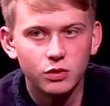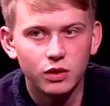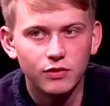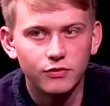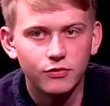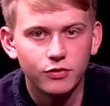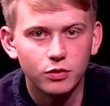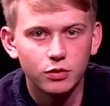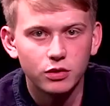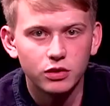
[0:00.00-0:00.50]

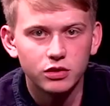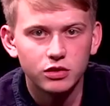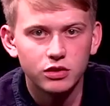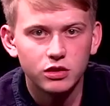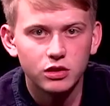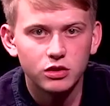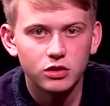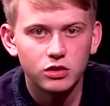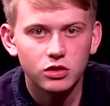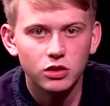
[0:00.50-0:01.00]
influence
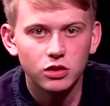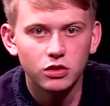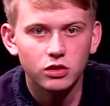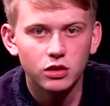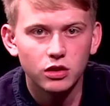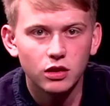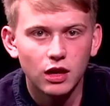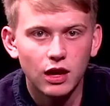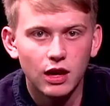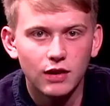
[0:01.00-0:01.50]
should
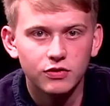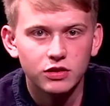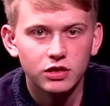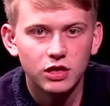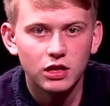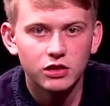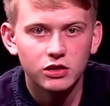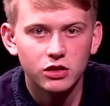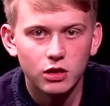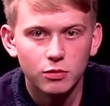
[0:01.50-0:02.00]
have
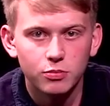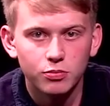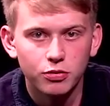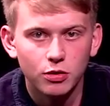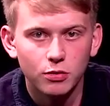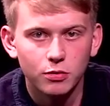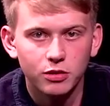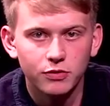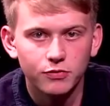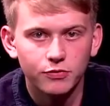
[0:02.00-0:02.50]
such a
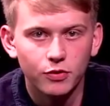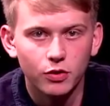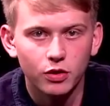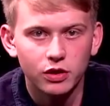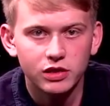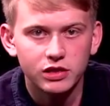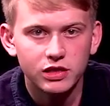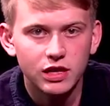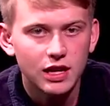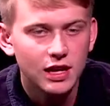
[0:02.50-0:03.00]
prominent
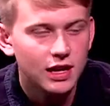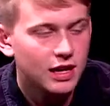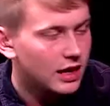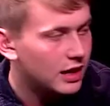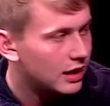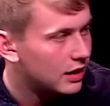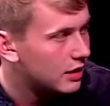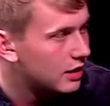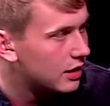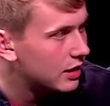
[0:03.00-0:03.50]
voice
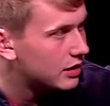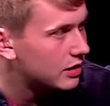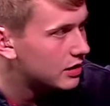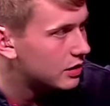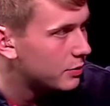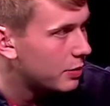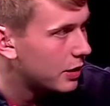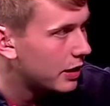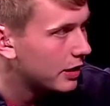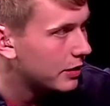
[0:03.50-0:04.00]
in this
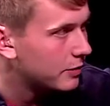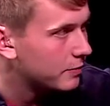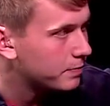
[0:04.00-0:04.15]
debate?